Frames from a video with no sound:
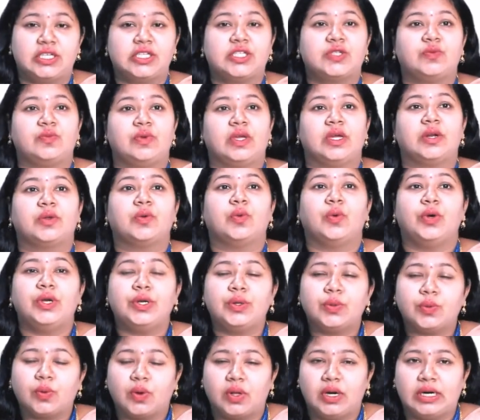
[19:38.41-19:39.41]
we are going to
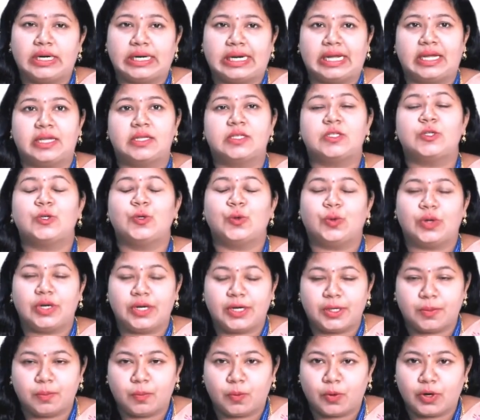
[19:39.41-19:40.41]
call it as nucleate
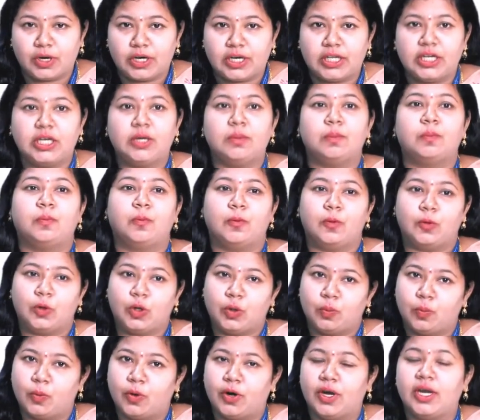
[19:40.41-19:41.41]
boiling, pool
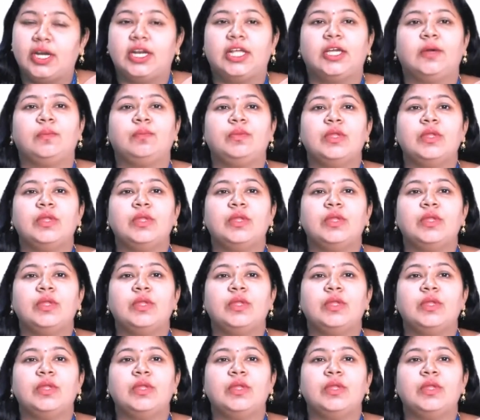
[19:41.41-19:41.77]
boiling,